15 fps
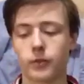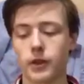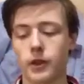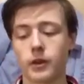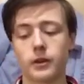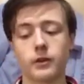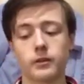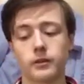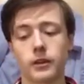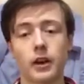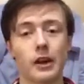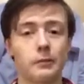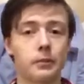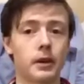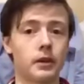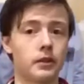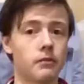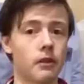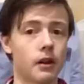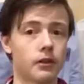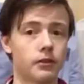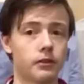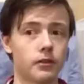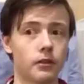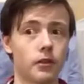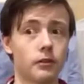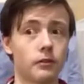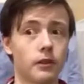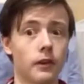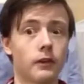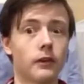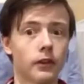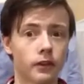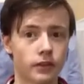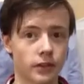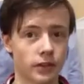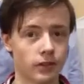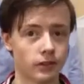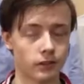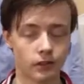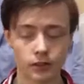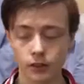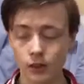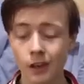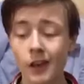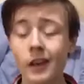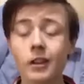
and I paid the rest of another 30.